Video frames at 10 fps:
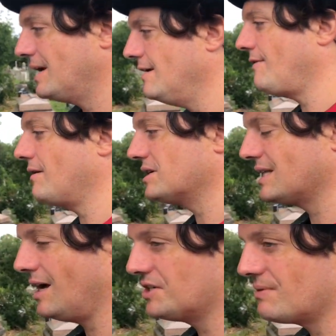He found
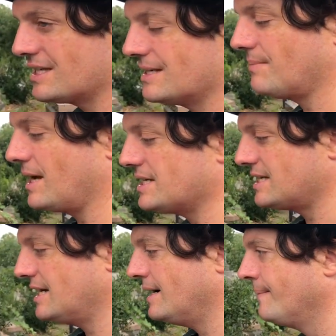his last resting
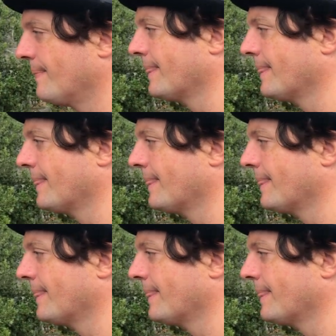place here.